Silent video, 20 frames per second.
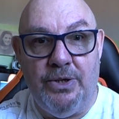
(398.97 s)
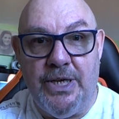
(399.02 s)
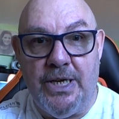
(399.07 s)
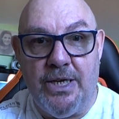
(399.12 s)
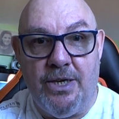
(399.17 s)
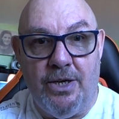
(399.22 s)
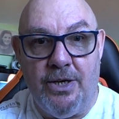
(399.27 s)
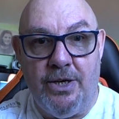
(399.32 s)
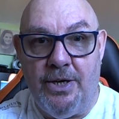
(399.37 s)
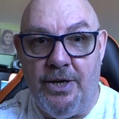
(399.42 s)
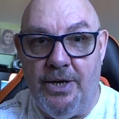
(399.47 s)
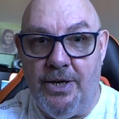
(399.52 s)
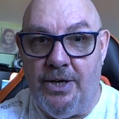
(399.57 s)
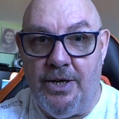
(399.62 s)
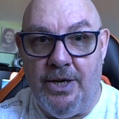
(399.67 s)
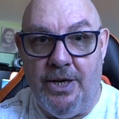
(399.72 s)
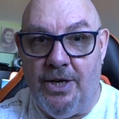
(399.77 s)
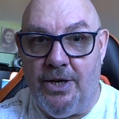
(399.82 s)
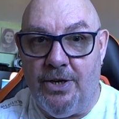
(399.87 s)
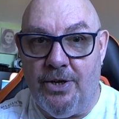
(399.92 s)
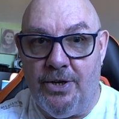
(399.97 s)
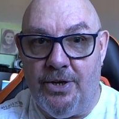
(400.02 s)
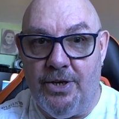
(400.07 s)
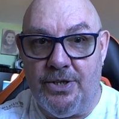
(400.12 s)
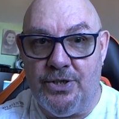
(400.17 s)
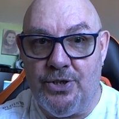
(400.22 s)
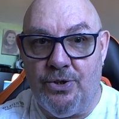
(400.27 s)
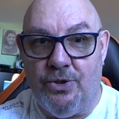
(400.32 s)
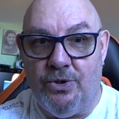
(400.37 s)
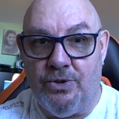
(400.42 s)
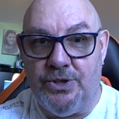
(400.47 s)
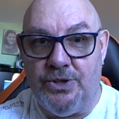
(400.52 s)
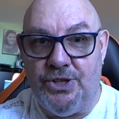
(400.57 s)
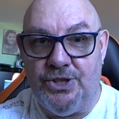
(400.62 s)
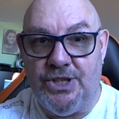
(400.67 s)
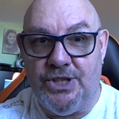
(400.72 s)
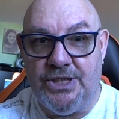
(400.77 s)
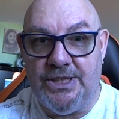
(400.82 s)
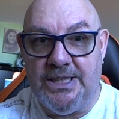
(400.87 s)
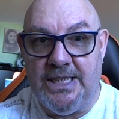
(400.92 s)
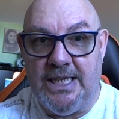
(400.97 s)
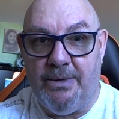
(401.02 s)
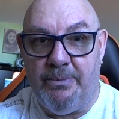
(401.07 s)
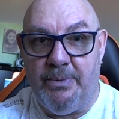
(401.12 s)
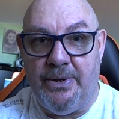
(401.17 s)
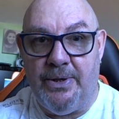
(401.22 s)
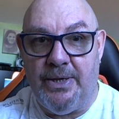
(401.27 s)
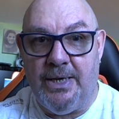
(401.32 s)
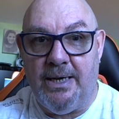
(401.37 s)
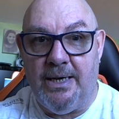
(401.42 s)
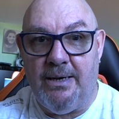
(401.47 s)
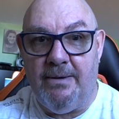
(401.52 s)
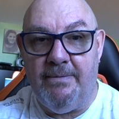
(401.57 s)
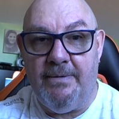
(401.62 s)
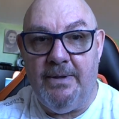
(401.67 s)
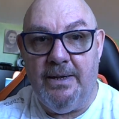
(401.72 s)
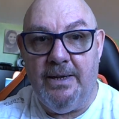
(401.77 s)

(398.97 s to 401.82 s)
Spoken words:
you gotta sort your shit out with that.